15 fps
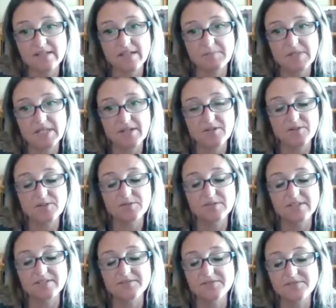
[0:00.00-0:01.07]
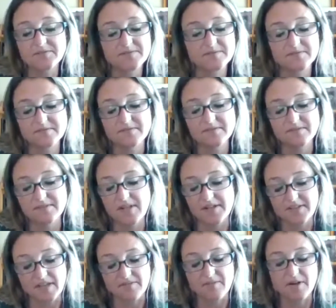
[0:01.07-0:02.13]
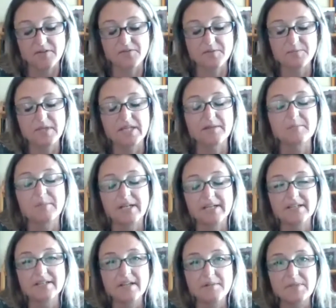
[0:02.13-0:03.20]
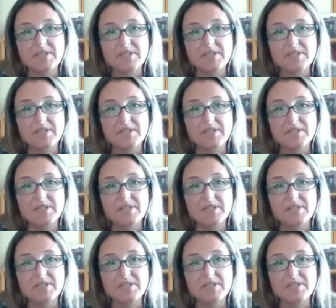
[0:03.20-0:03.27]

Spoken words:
I mean, I know you live not that far from me, but I